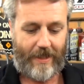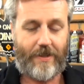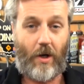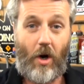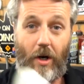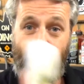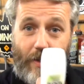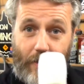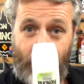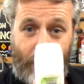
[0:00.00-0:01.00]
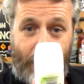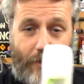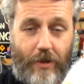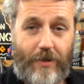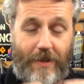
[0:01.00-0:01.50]
So I used to
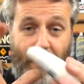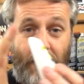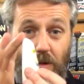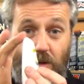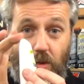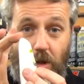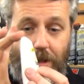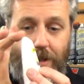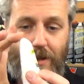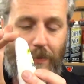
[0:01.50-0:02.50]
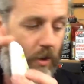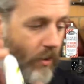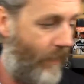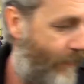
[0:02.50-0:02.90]
use this because it was really small,